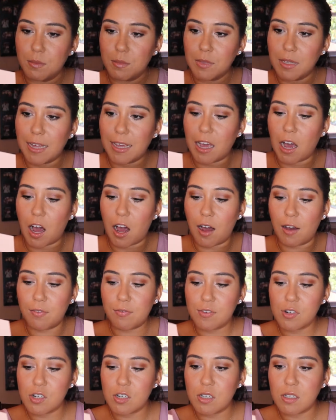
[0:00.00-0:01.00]
like
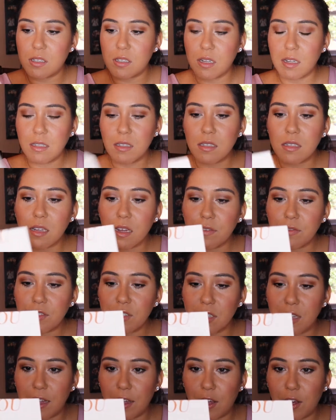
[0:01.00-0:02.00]
offers and stuff
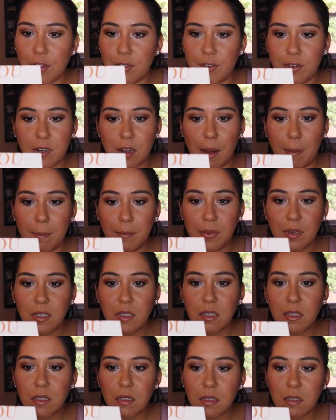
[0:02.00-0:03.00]
to like other
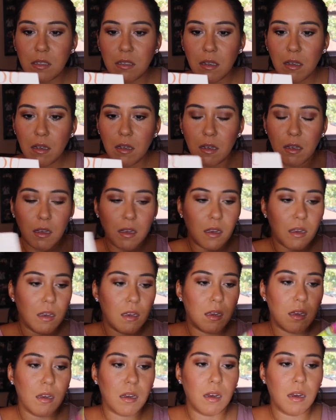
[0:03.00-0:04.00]
companies,
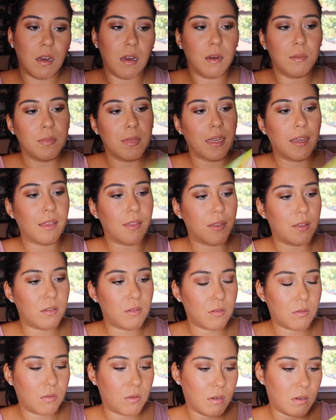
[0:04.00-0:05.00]
like
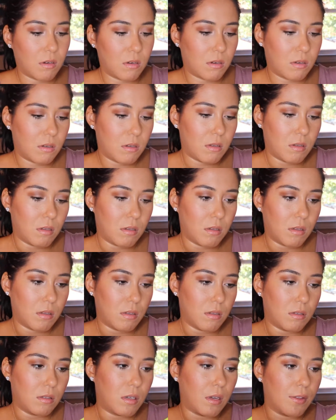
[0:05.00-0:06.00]
this one,
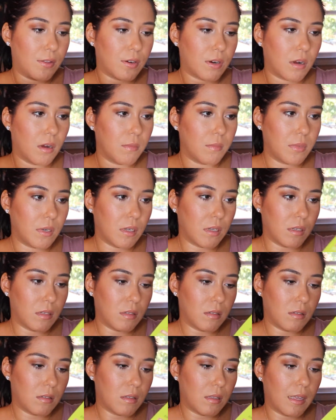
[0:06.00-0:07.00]
to other
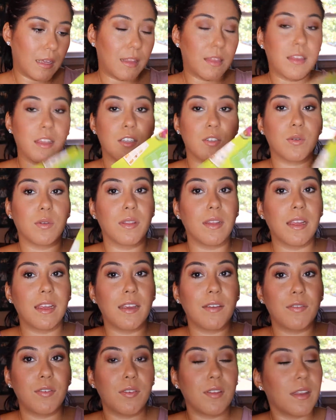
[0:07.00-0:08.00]
companies. Like this one, they
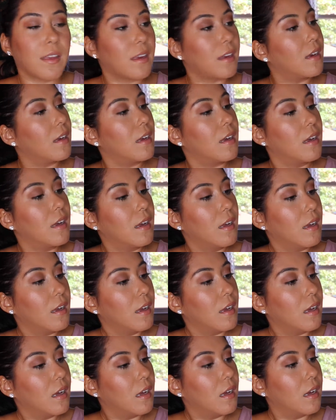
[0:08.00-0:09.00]
give you like
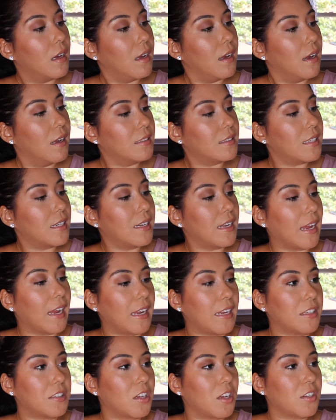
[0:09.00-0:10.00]
it's an
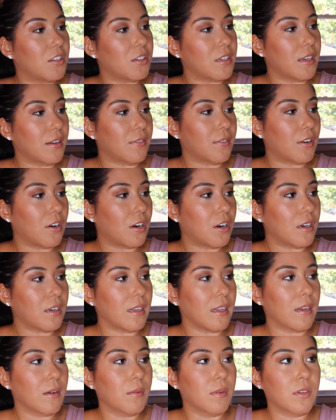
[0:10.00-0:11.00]
$80 gift card,
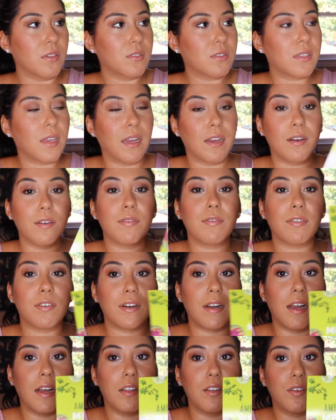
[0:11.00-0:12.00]
like when you sign up for
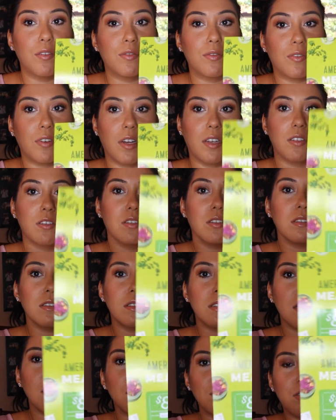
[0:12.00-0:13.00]
HelloFresh and
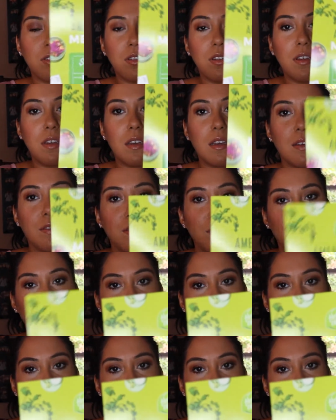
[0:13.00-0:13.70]
stuff. So they give you